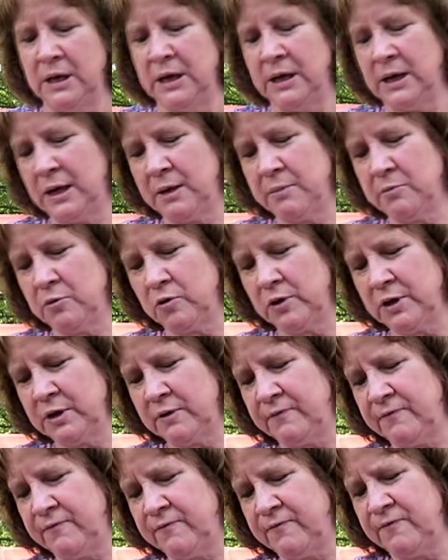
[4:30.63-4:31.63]
And I'm going
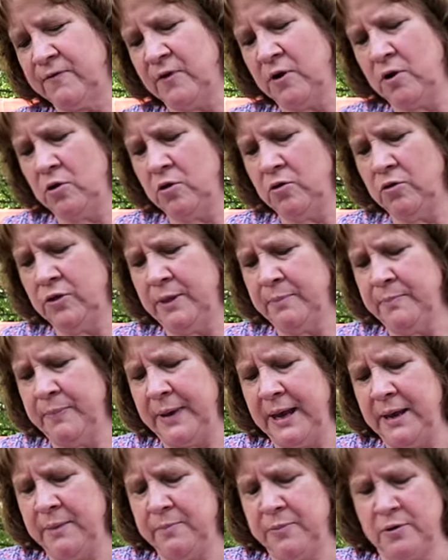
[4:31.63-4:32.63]
to fold the
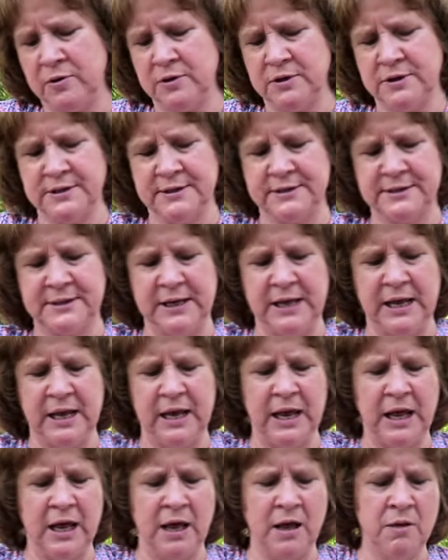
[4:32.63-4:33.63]
paper to see
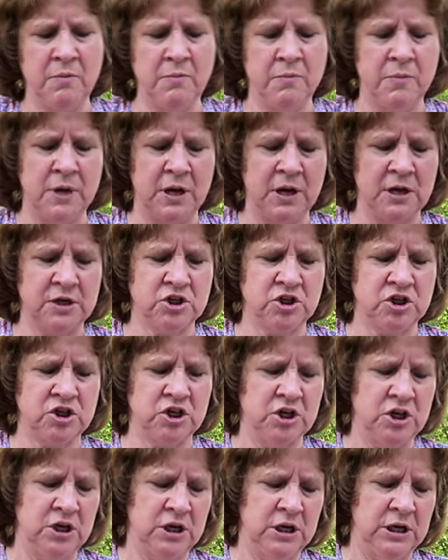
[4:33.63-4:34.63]
how much